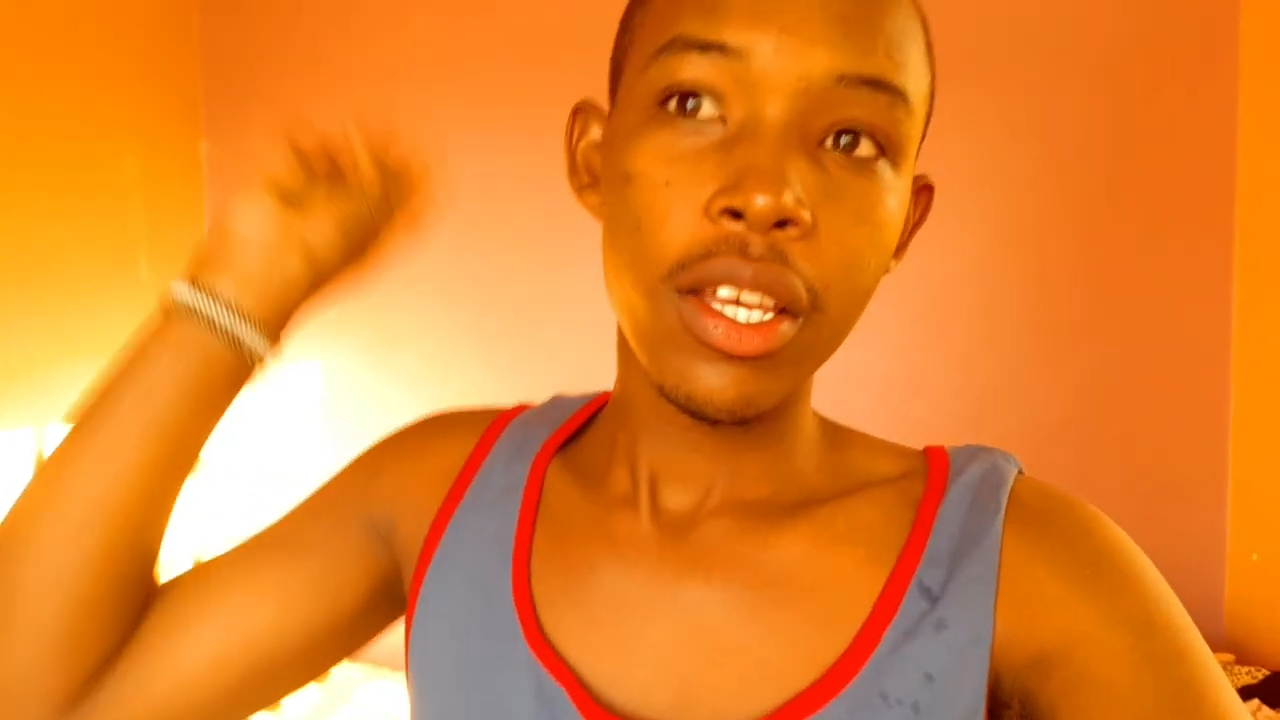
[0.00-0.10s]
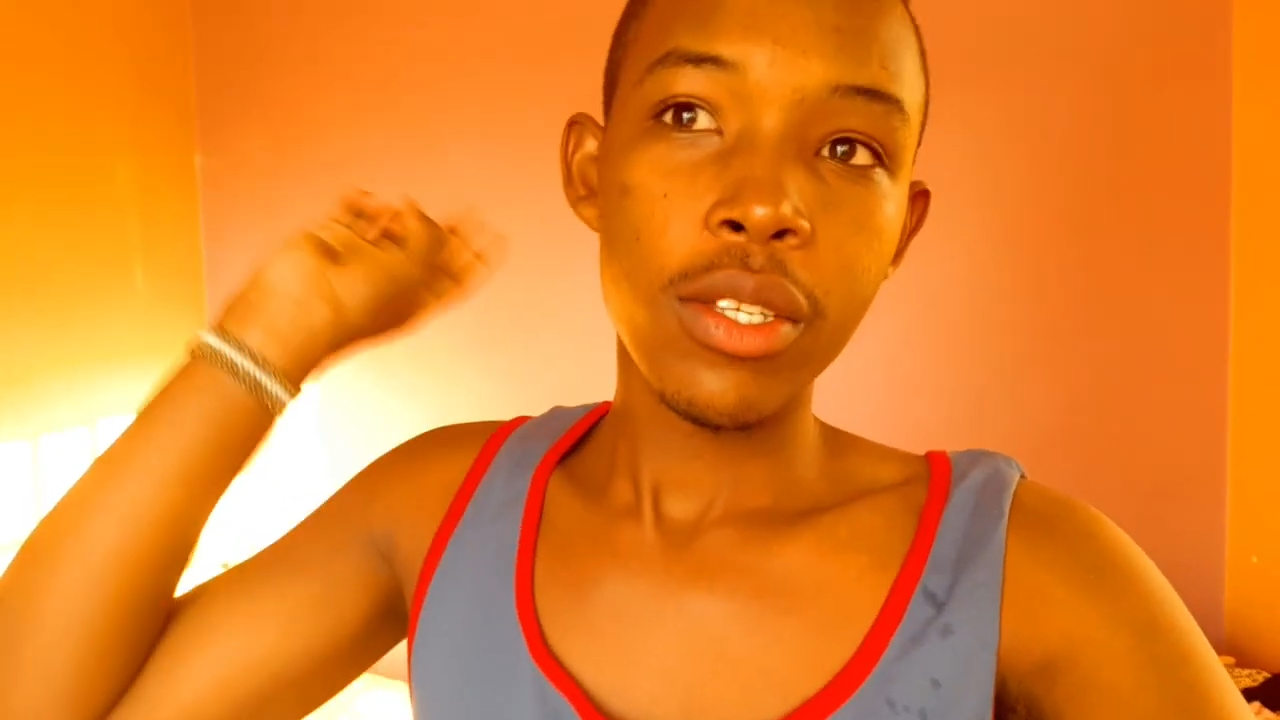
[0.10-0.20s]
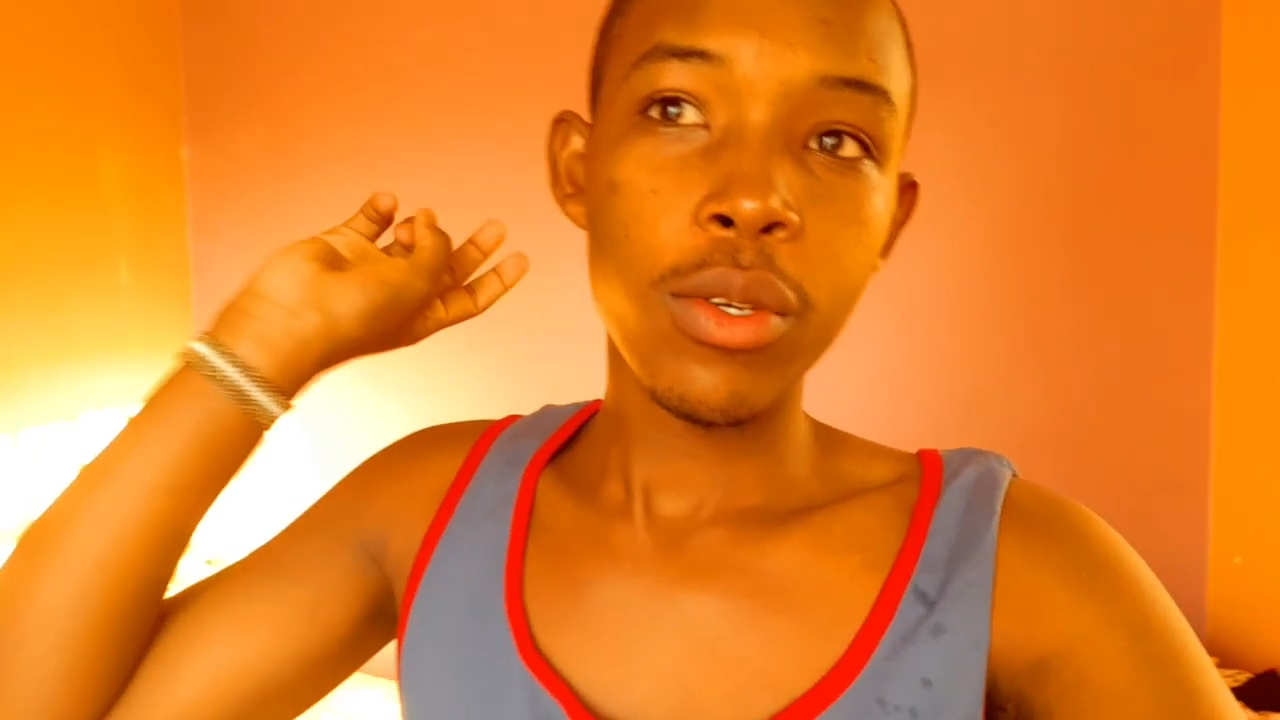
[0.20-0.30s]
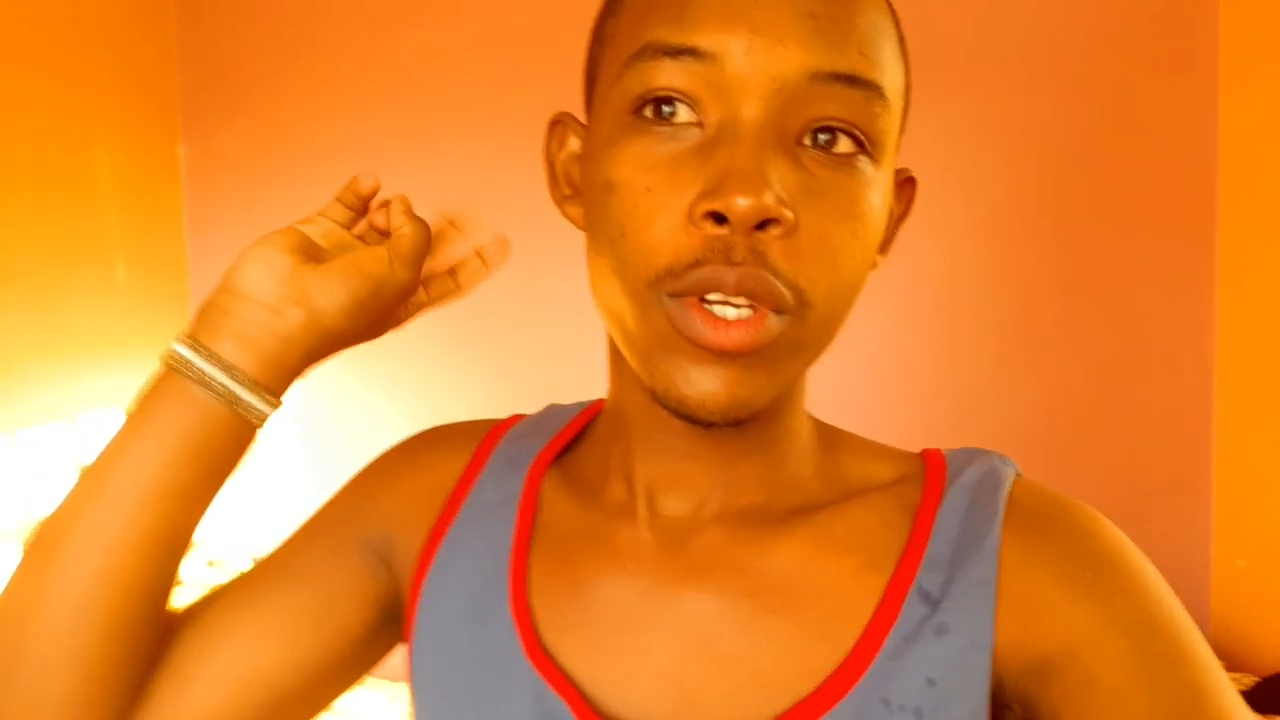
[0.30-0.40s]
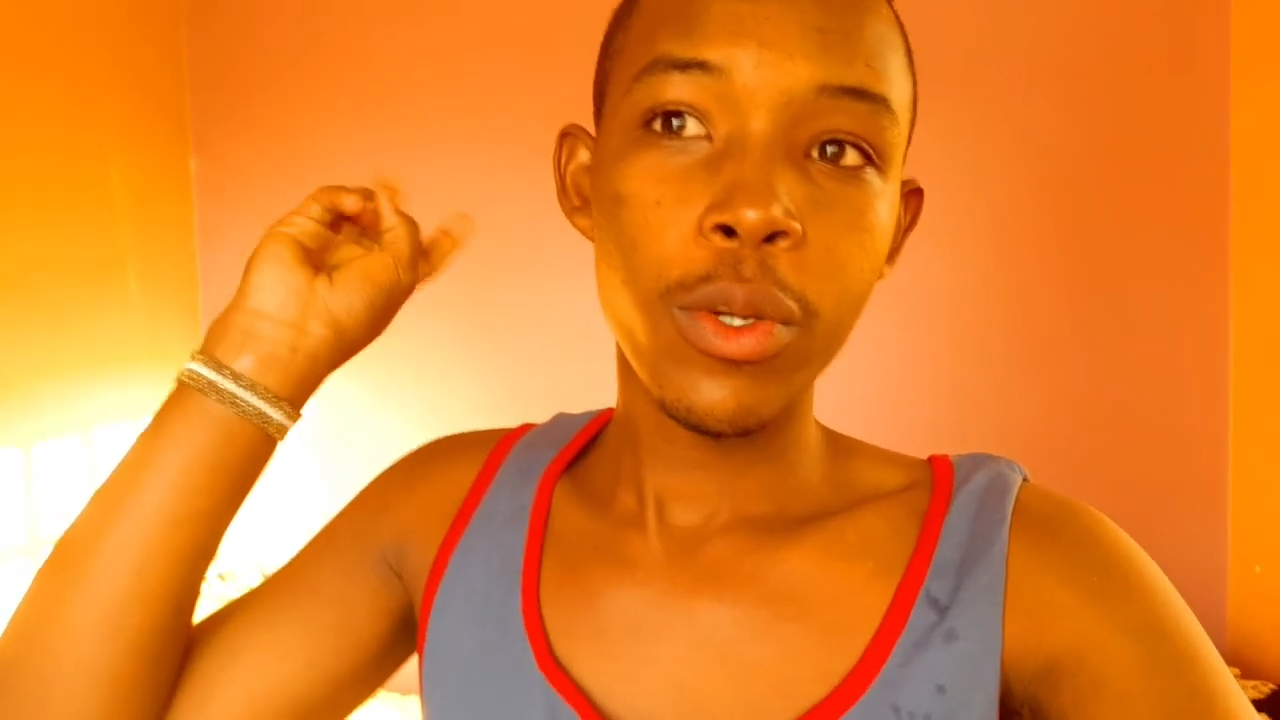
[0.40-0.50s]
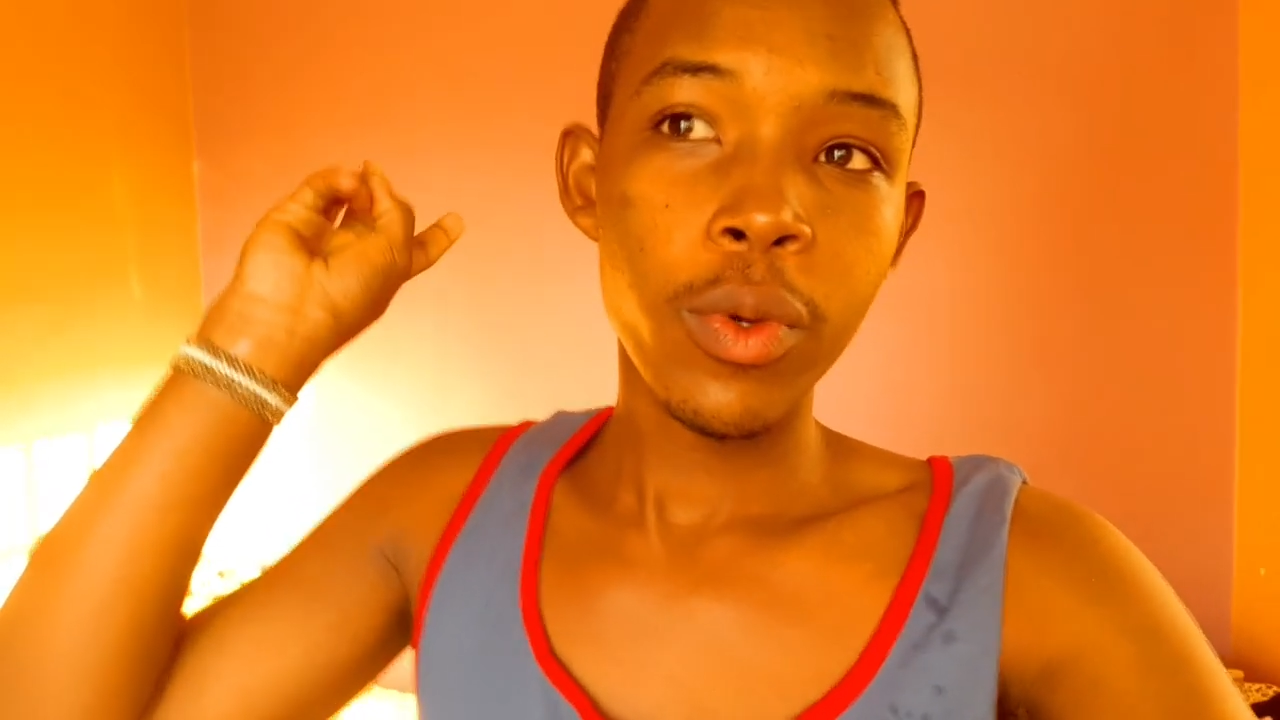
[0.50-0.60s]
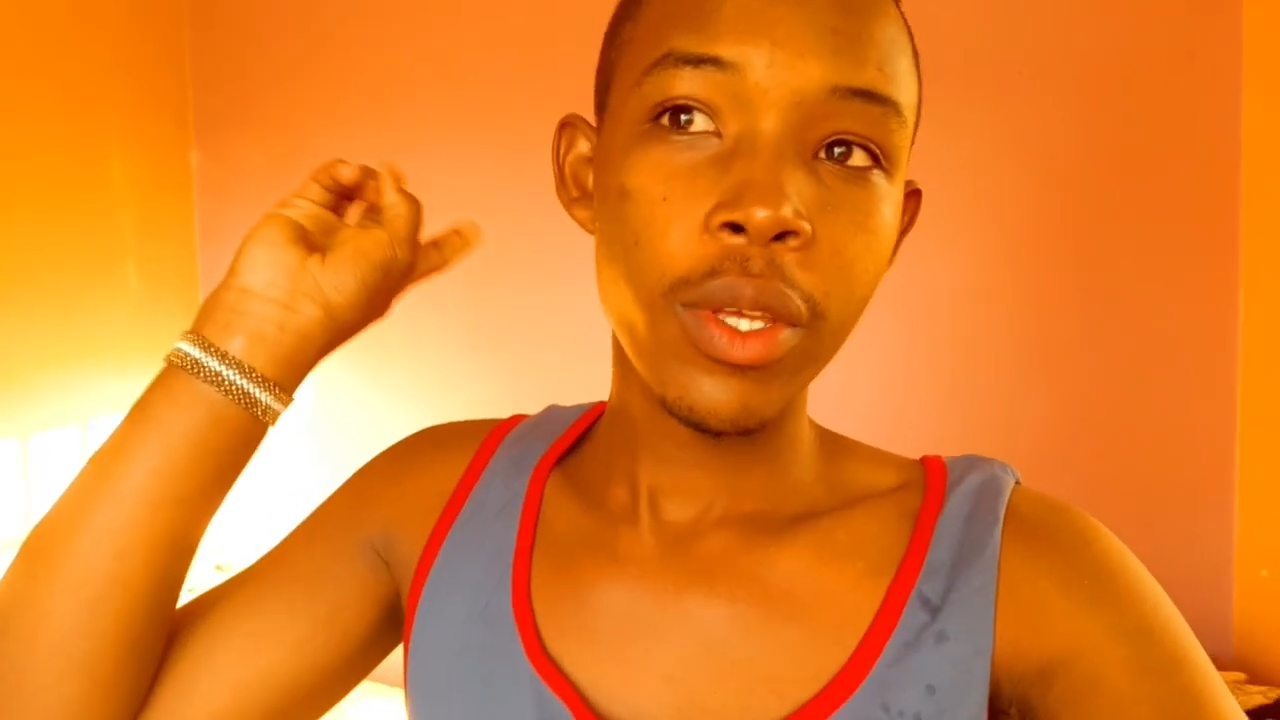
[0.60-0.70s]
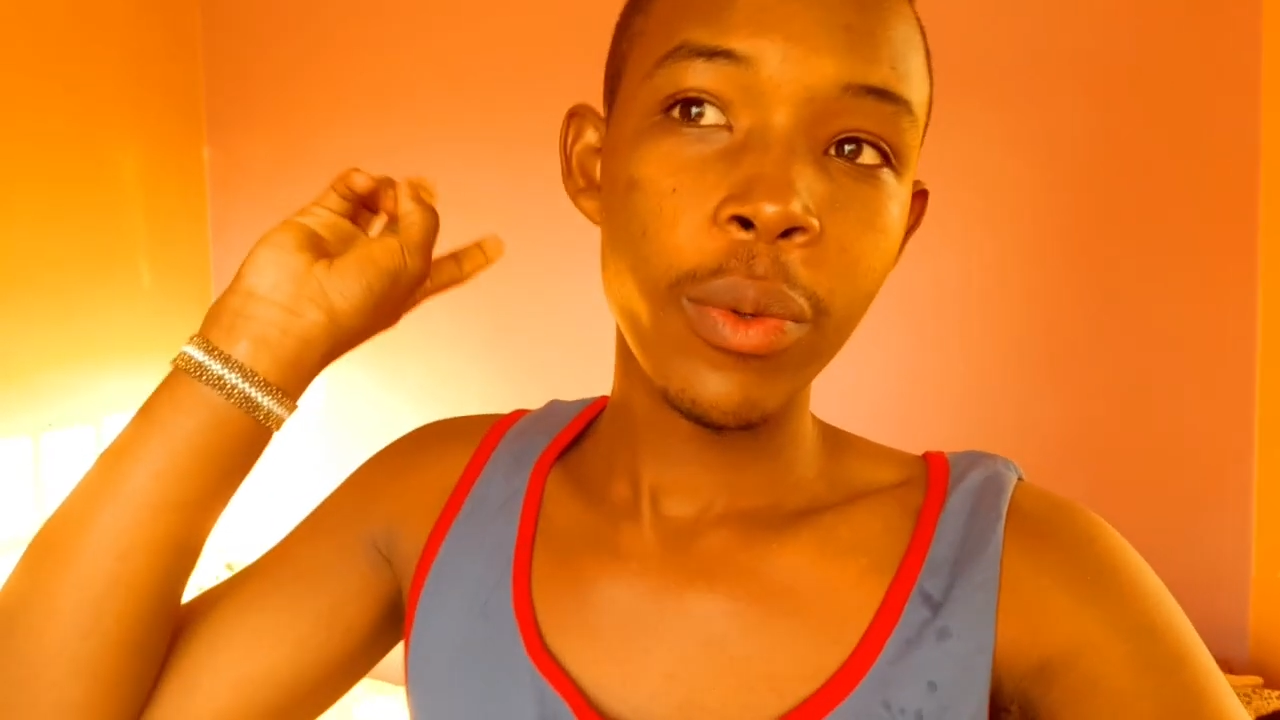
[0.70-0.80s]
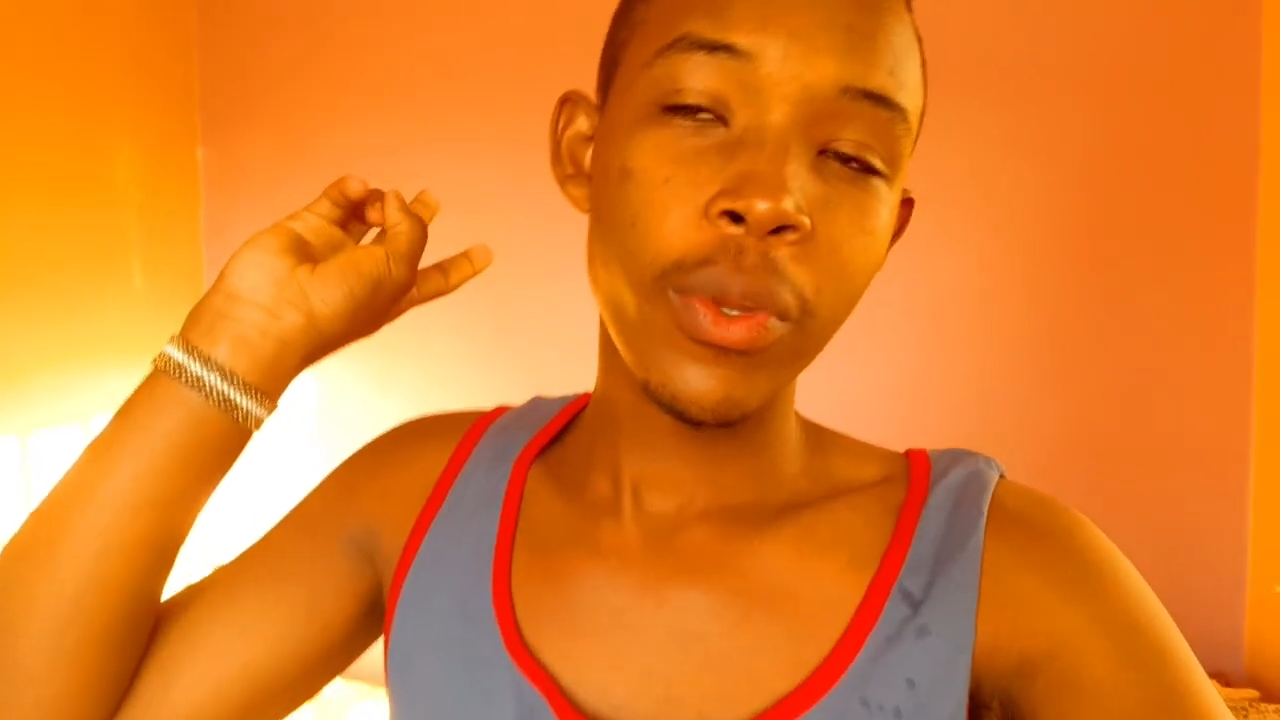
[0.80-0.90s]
So we do it